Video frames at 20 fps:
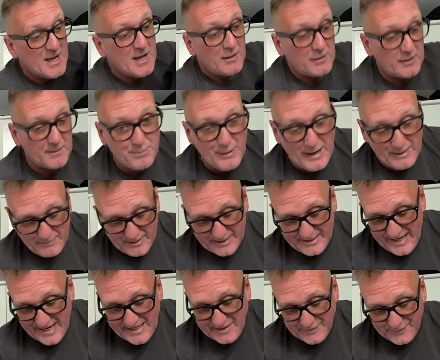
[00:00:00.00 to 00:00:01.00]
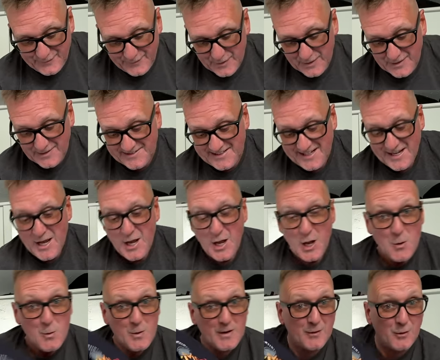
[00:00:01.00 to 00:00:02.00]
Got to pack my case first
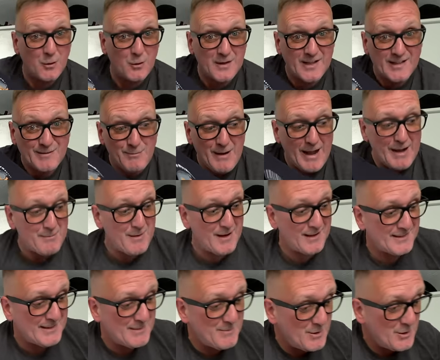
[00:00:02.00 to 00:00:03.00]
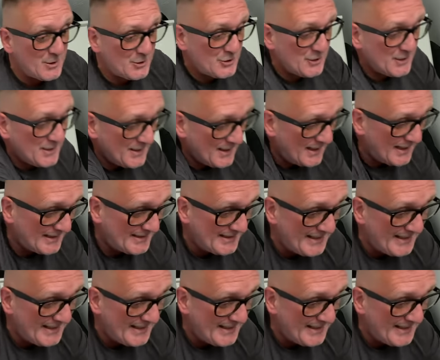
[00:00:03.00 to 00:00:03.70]
with all this MacMaster merchandise.